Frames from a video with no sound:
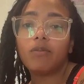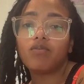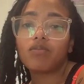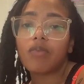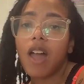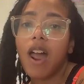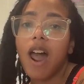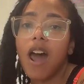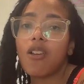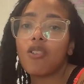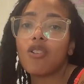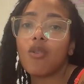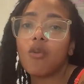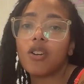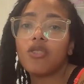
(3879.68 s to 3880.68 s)
Damn. I
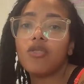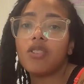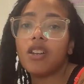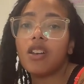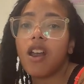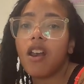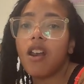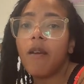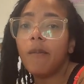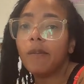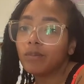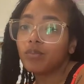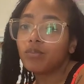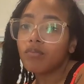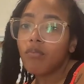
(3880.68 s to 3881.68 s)
don't know what you did to her.
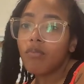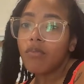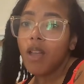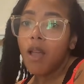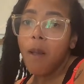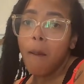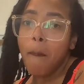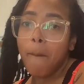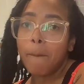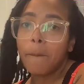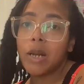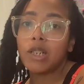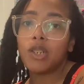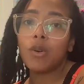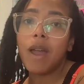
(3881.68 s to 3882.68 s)
Damn. What
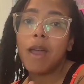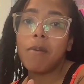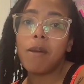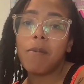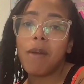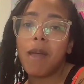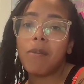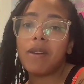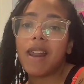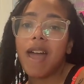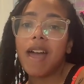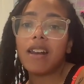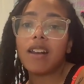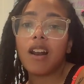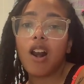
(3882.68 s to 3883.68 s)
I, but I you ain't been nothing. baby
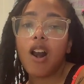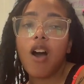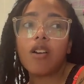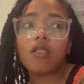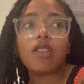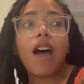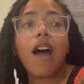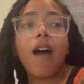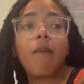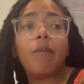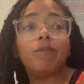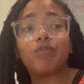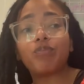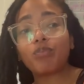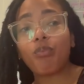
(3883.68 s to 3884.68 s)
daddy in a long time.
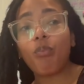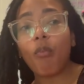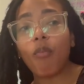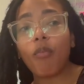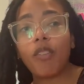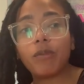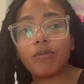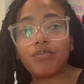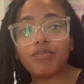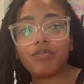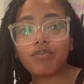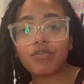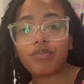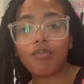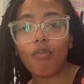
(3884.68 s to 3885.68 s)
Mm-hmm.
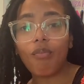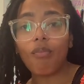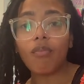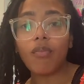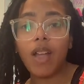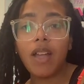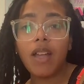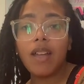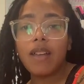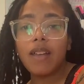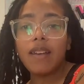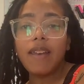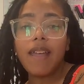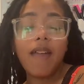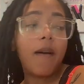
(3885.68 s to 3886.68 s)
Damn, I ain't did
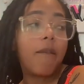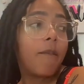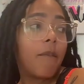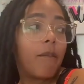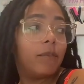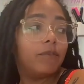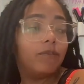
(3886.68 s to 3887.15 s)
nothing. Damn.